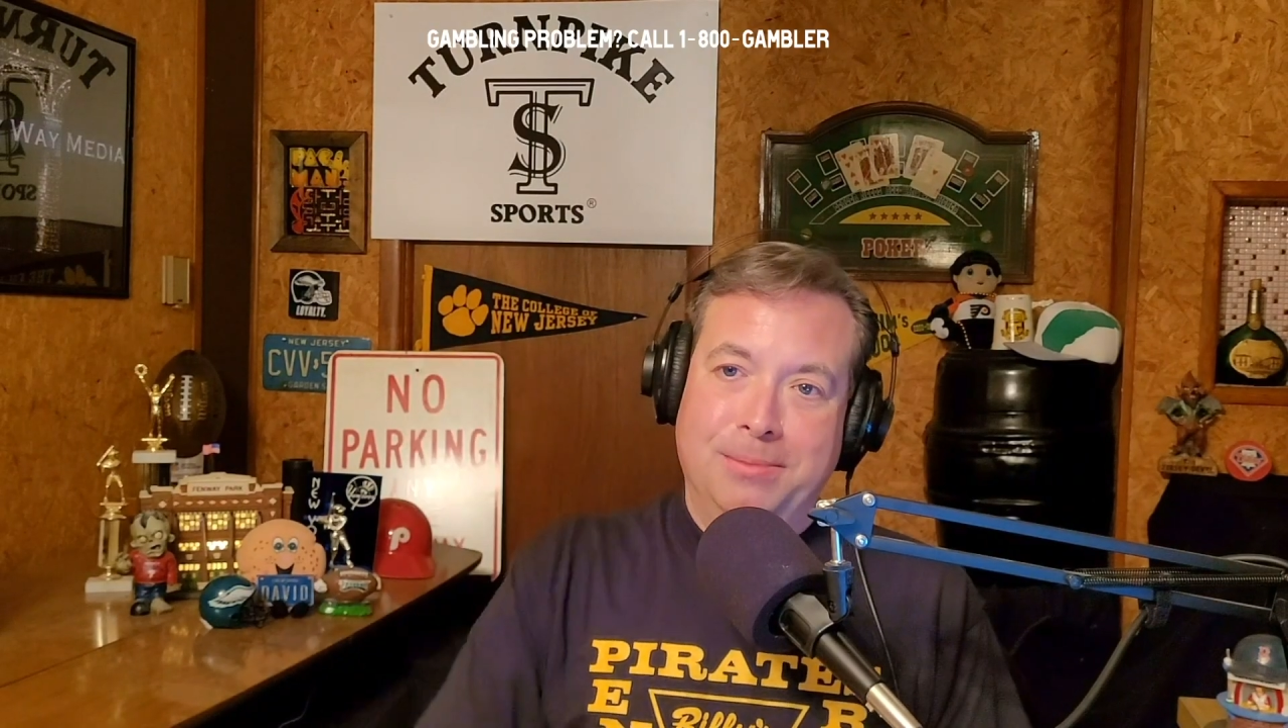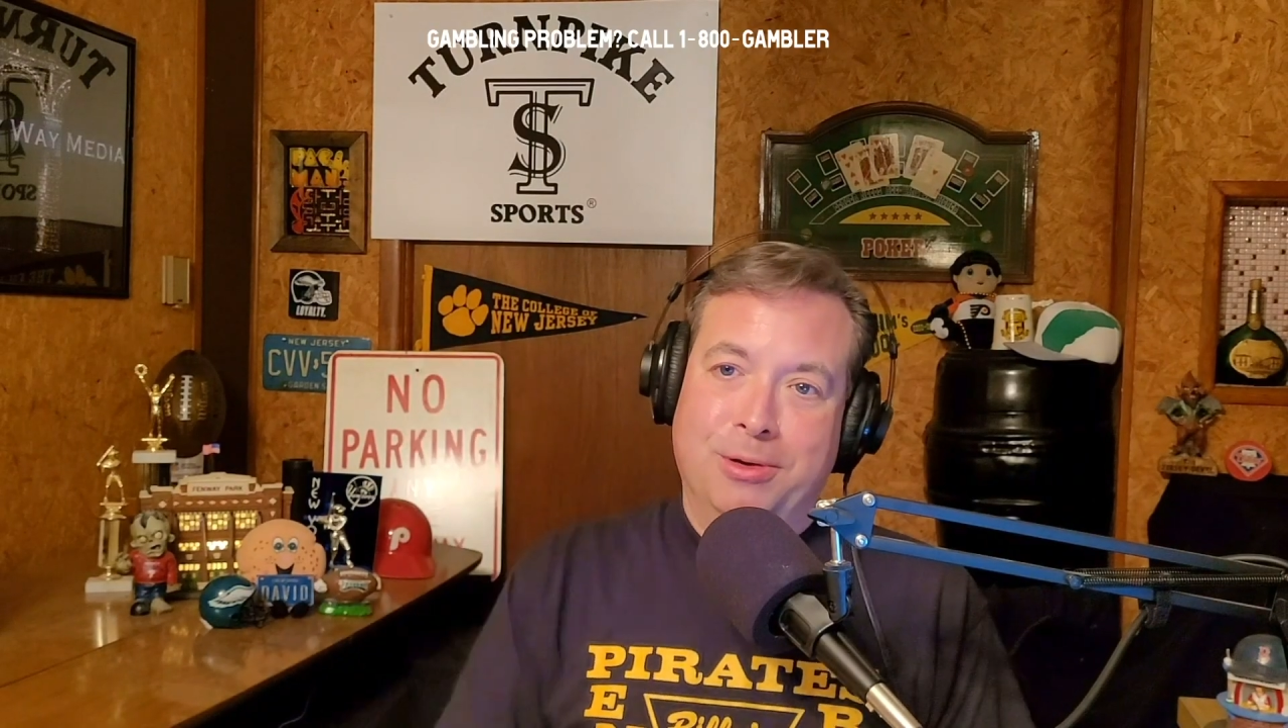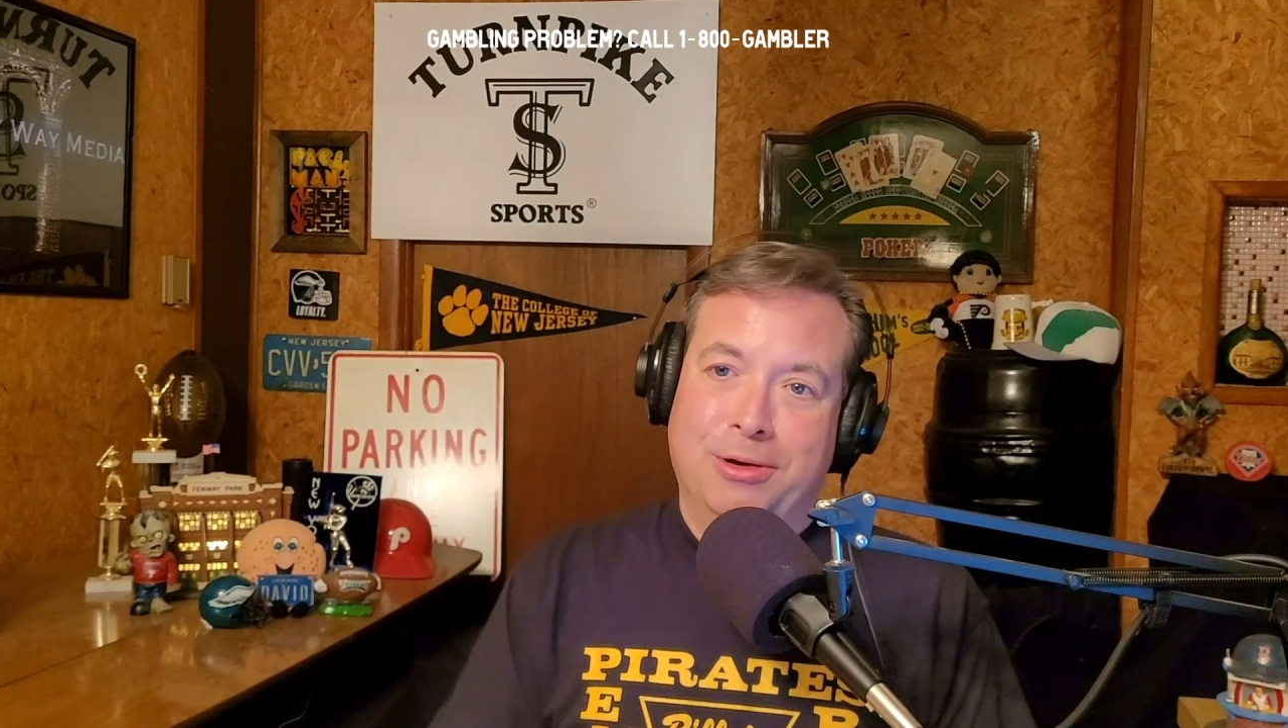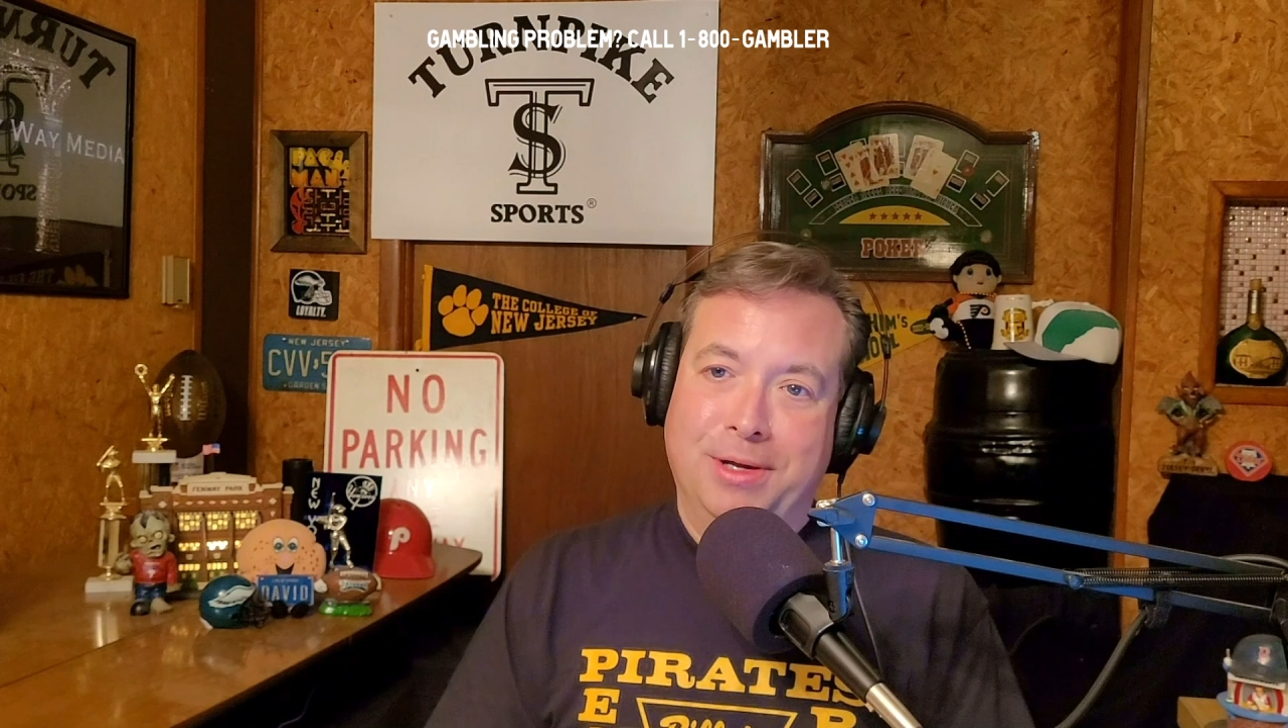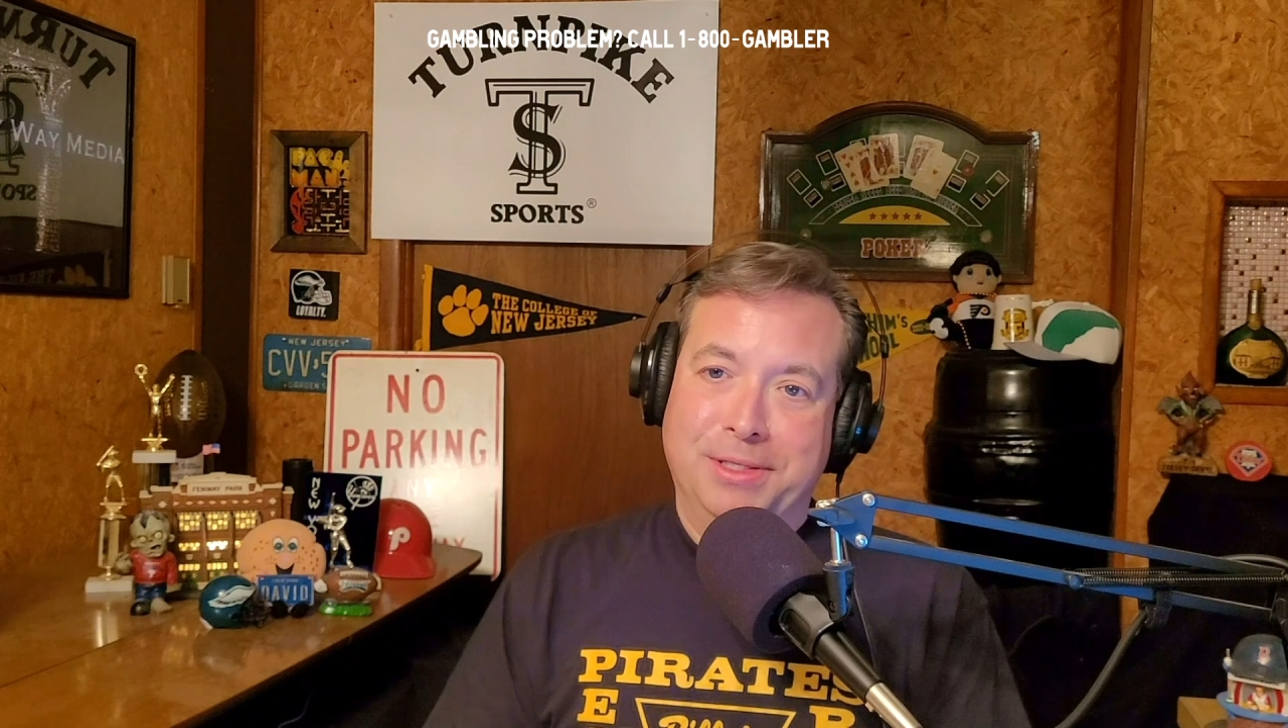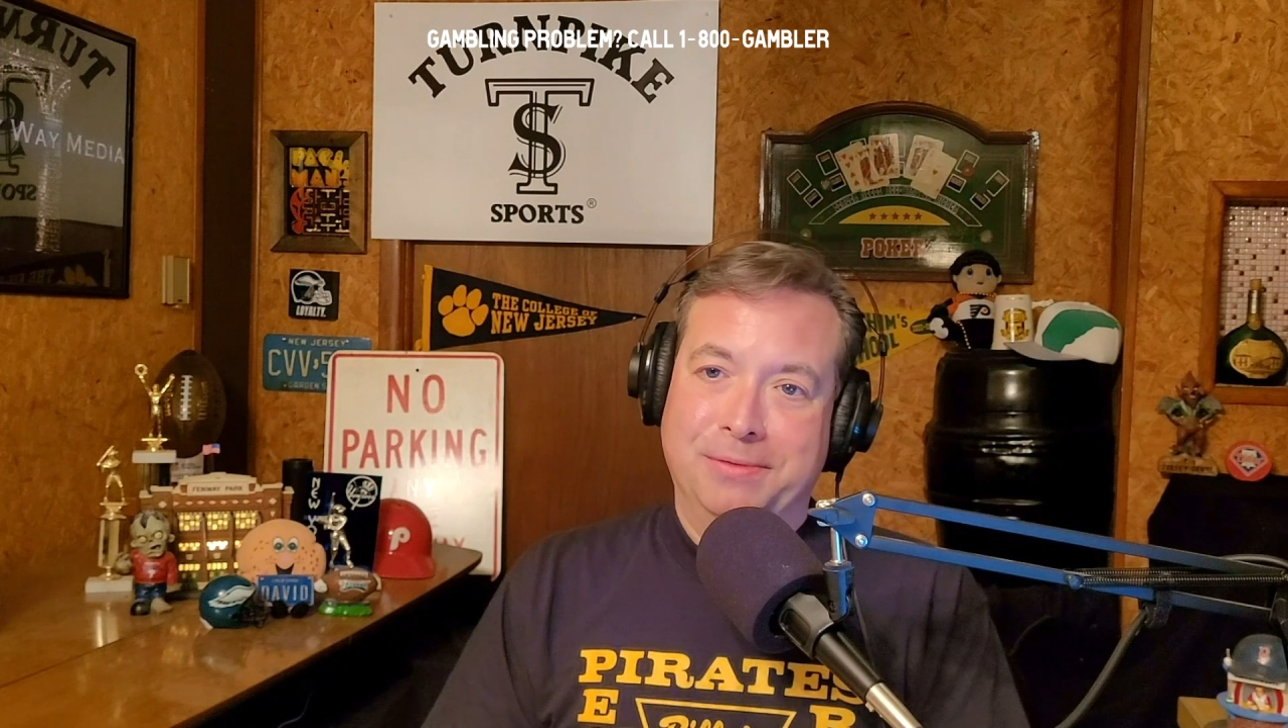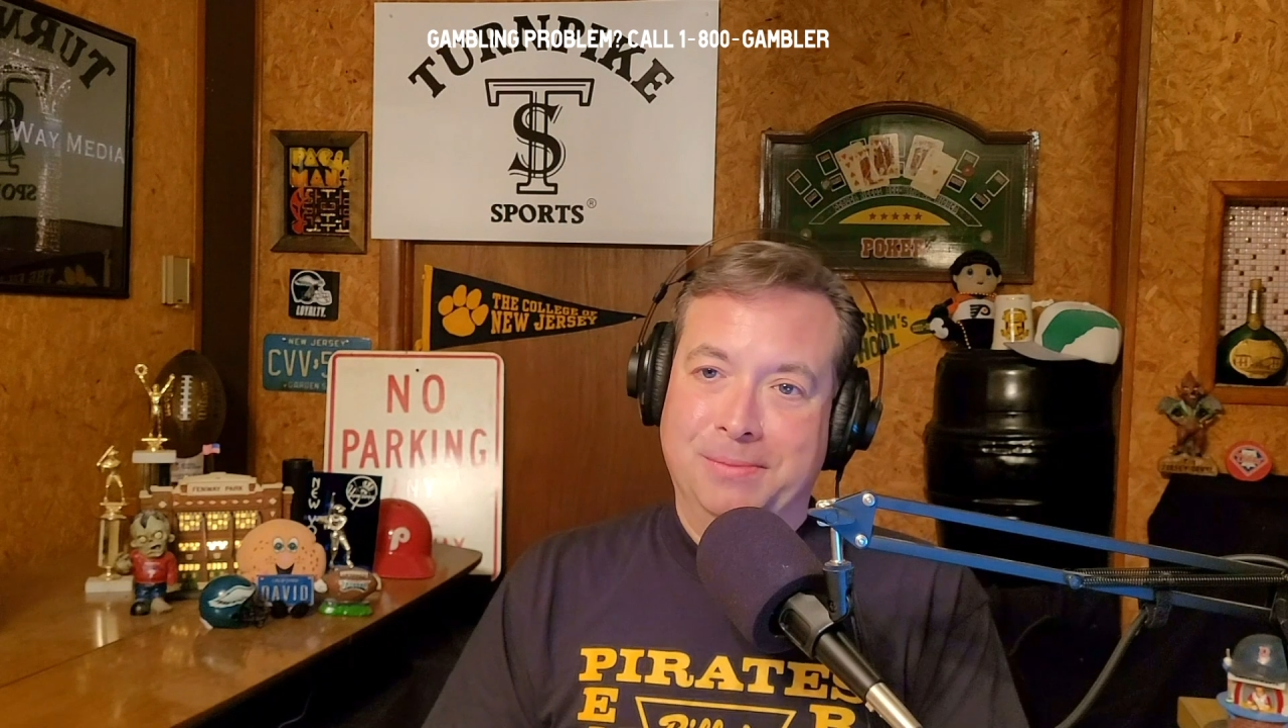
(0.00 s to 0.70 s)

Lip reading: progressive